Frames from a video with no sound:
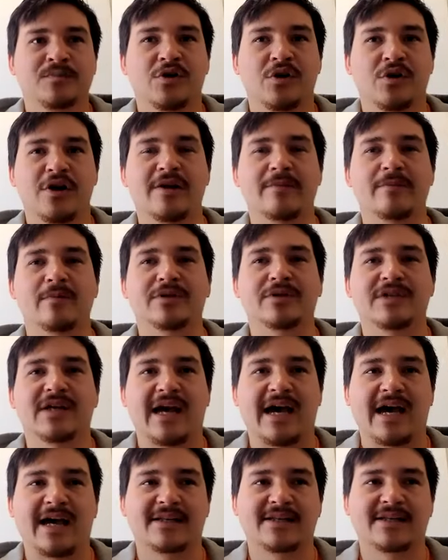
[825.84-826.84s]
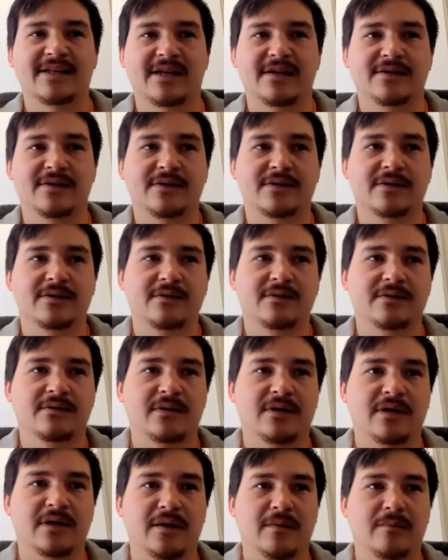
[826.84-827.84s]
you're able to access
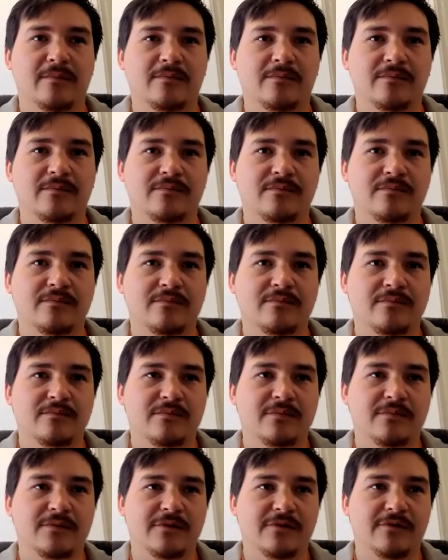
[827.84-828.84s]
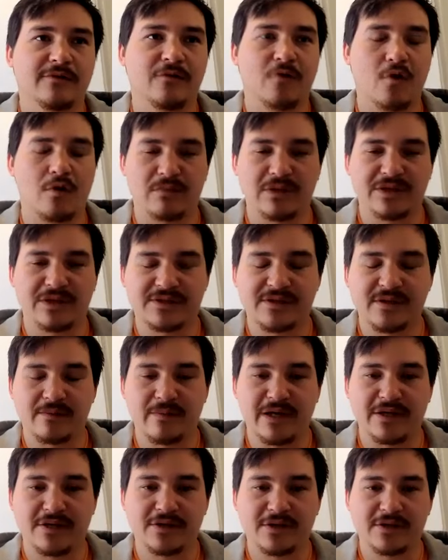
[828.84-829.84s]
the formless
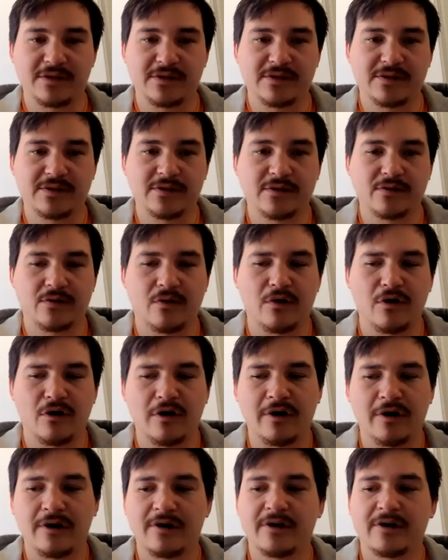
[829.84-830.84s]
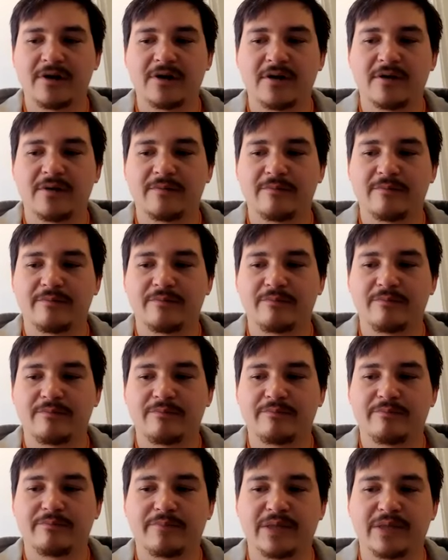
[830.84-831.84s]
dimensions, or
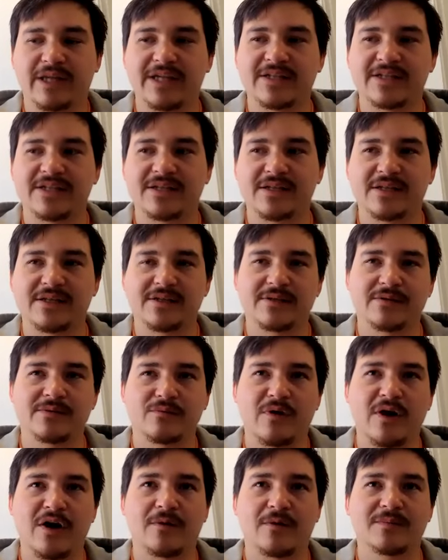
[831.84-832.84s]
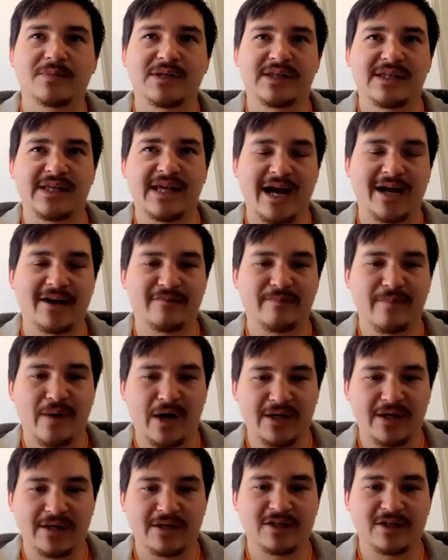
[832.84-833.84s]
places, realms in the out of
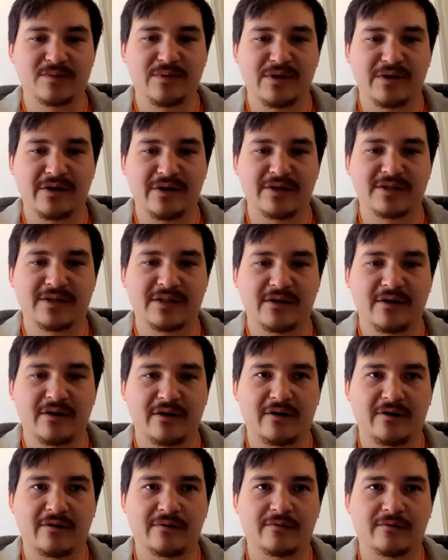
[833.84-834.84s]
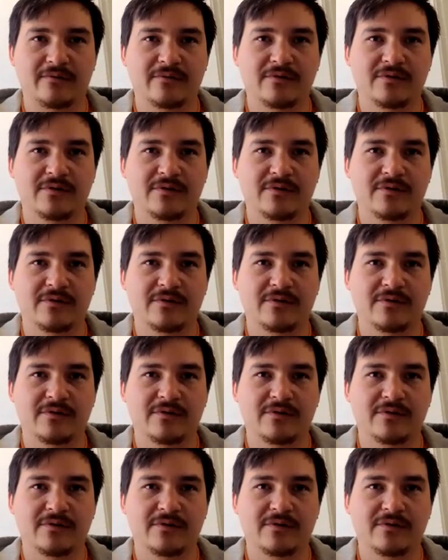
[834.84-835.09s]
body experience that are